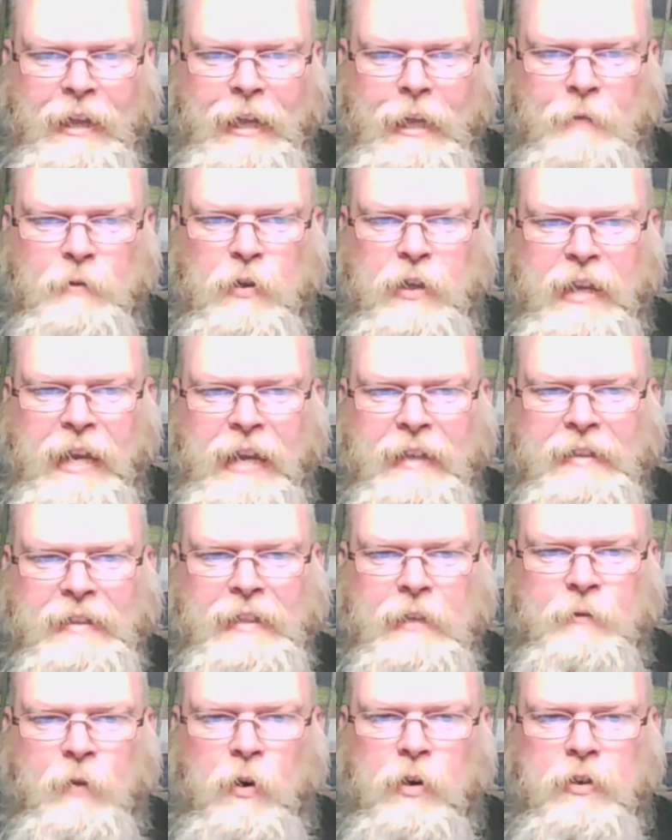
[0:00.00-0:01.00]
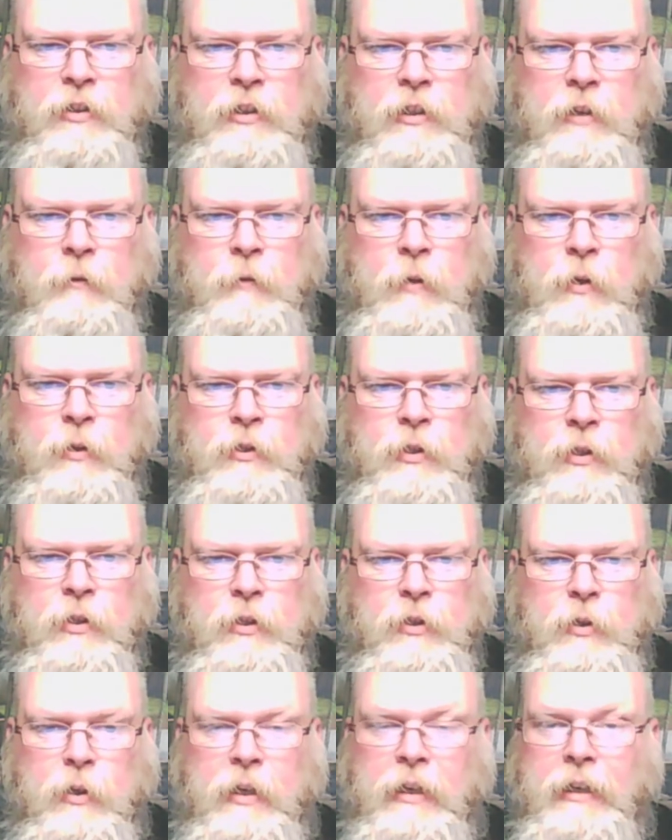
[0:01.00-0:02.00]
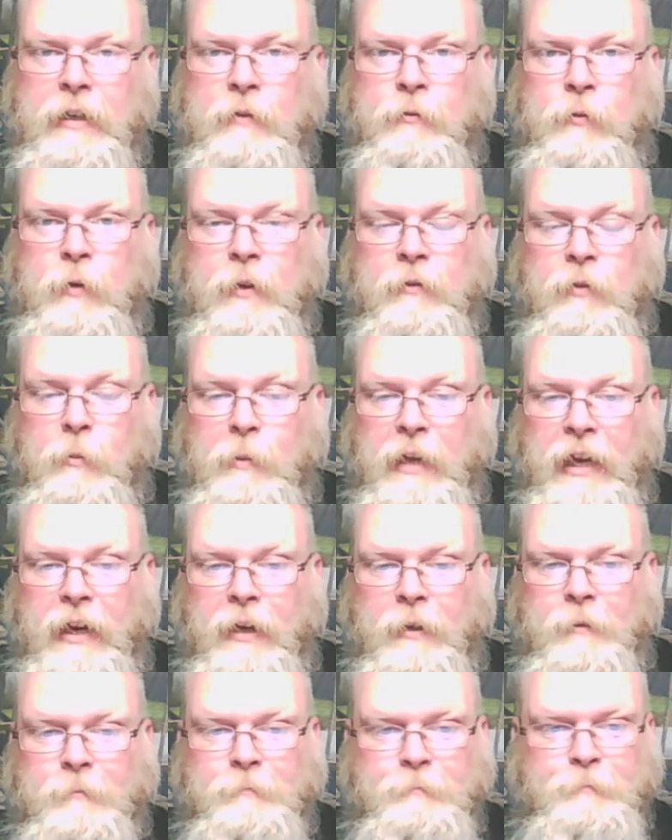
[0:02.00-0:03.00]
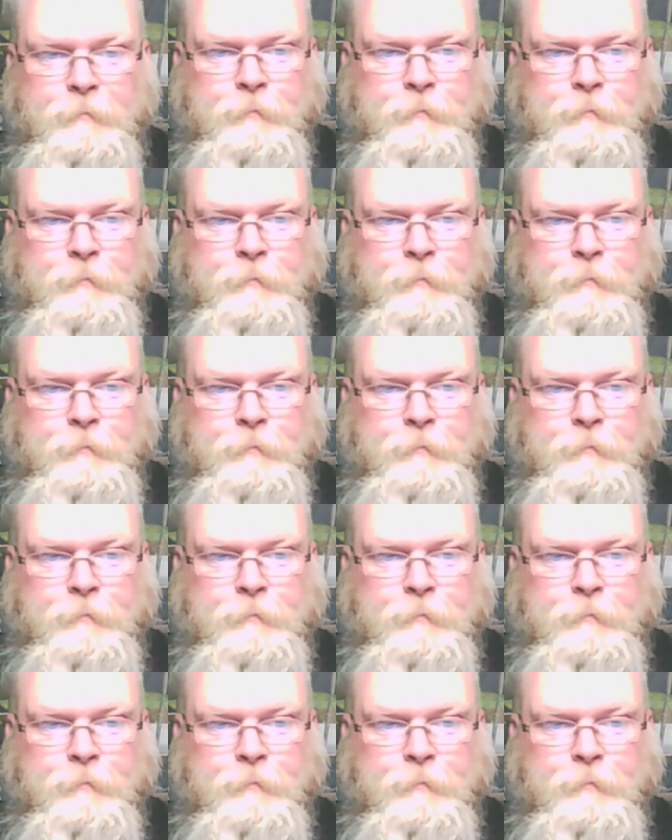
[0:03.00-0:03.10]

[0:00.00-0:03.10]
If you can't see far into the future, you can live free from care.